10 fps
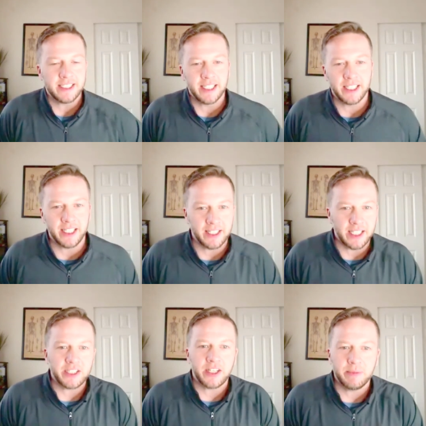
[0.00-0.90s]
I like that
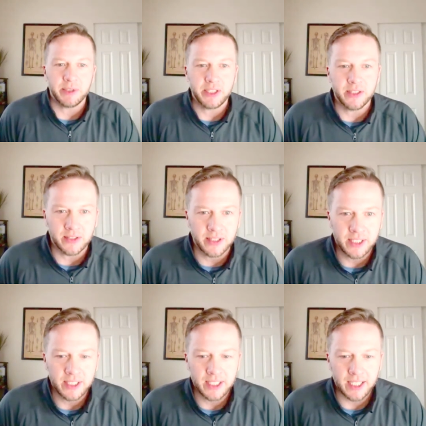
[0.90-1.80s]
term too
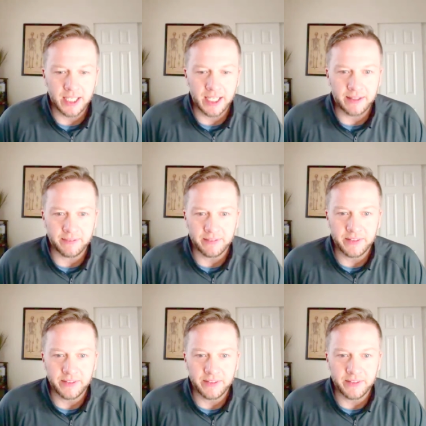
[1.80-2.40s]
um,